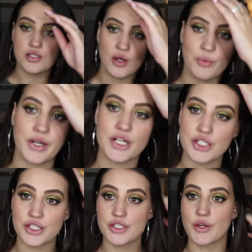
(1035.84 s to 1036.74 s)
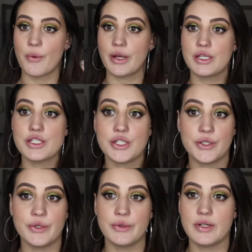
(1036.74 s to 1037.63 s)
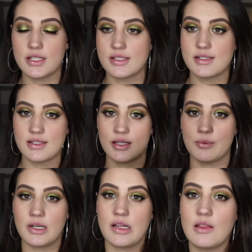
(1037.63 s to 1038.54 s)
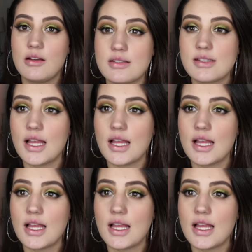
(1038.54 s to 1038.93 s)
So we are just going to see what it looks